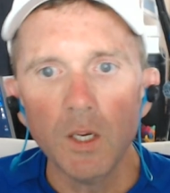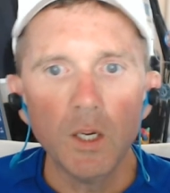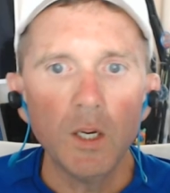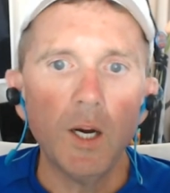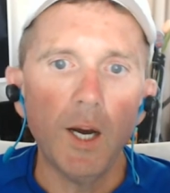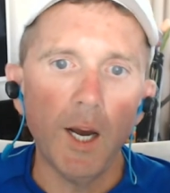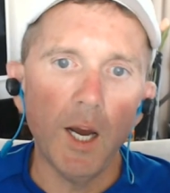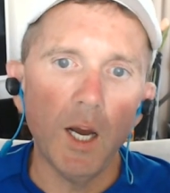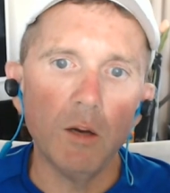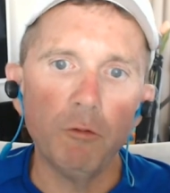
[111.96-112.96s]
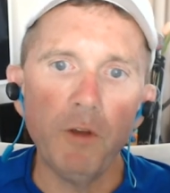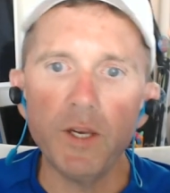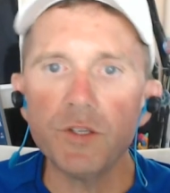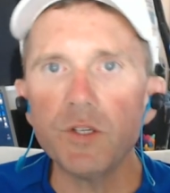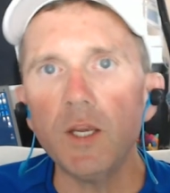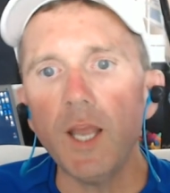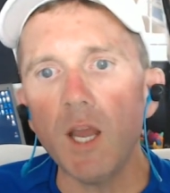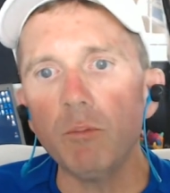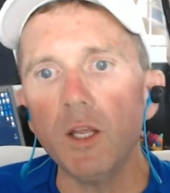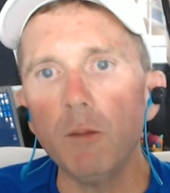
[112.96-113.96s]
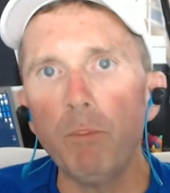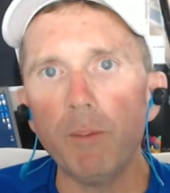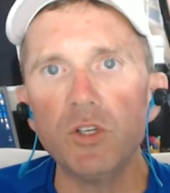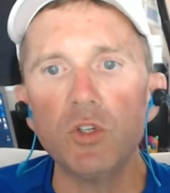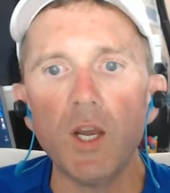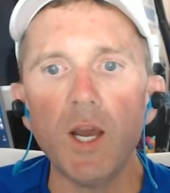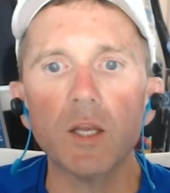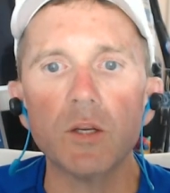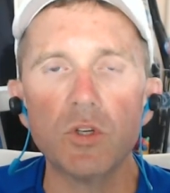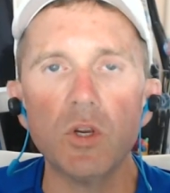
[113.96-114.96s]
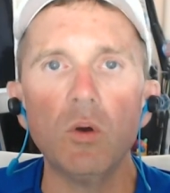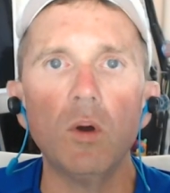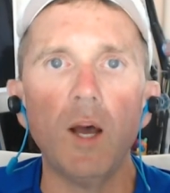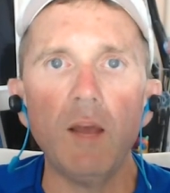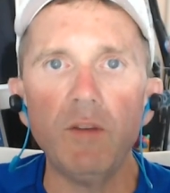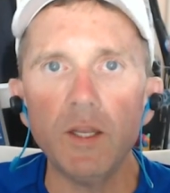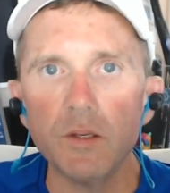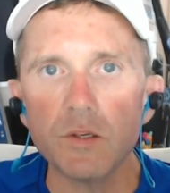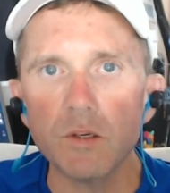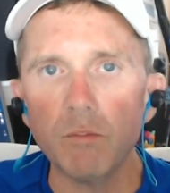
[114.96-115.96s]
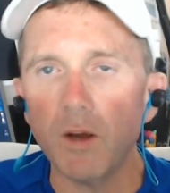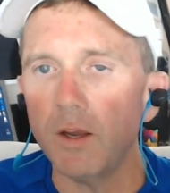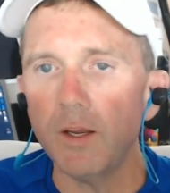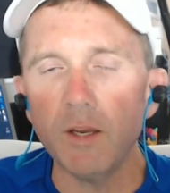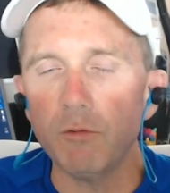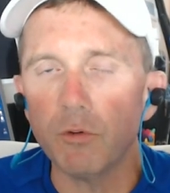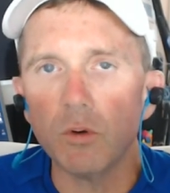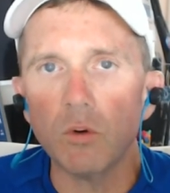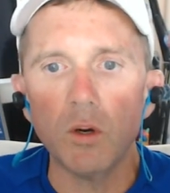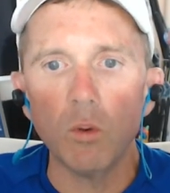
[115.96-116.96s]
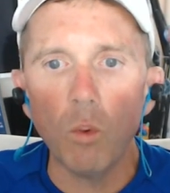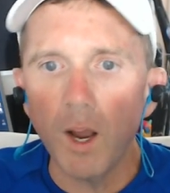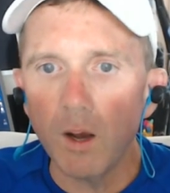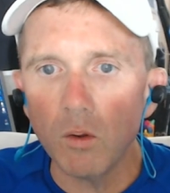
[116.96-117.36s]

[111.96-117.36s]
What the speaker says: Fantasy gambling Pepsi challenge. So I've had this in my head for quite a while.